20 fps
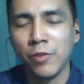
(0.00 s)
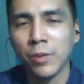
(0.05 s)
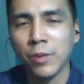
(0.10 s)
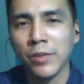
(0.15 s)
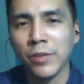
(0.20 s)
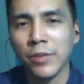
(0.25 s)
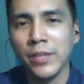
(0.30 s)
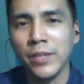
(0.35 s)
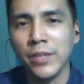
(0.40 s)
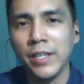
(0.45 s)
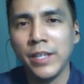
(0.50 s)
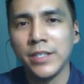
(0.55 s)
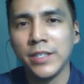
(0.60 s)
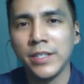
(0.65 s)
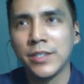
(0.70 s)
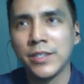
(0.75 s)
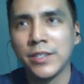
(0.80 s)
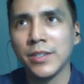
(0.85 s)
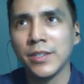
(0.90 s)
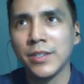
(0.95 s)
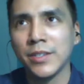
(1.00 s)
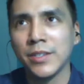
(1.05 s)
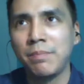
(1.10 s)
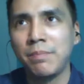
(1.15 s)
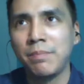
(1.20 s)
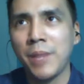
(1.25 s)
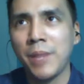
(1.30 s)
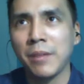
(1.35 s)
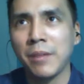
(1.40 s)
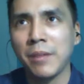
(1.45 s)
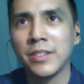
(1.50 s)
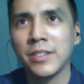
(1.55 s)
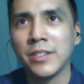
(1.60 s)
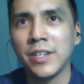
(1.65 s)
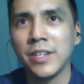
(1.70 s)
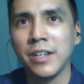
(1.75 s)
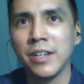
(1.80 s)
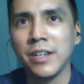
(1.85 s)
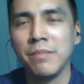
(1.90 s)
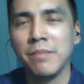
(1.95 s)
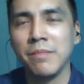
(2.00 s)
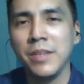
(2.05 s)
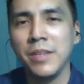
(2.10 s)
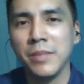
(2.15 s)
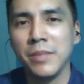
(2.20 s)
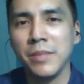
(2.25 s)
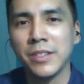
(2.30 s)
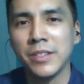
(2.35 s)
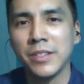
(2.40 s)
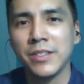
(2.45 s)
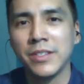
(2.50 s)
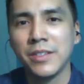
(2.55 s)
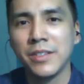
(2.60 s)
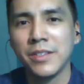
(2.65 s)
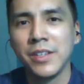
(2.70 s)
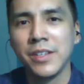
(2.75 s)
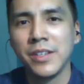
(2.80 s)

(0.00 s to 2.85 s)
of these parasitic amoebas.